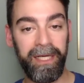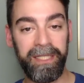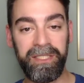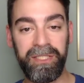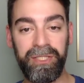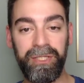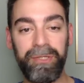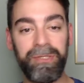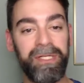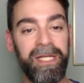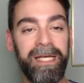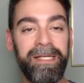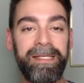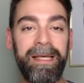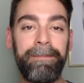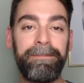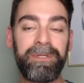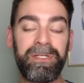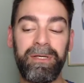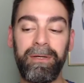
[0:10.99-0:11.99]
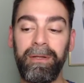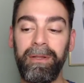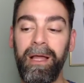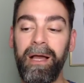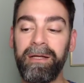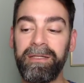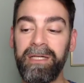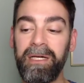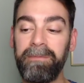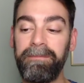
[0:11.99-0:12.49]
It's Tuesday's episode of
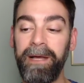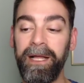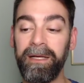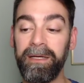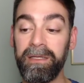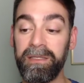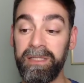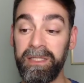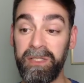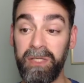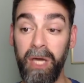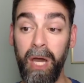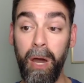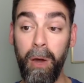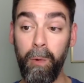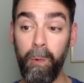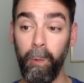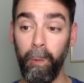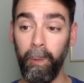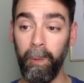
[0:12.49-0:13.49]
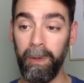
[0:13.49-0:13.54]
Locked On Pelicans. Let's go!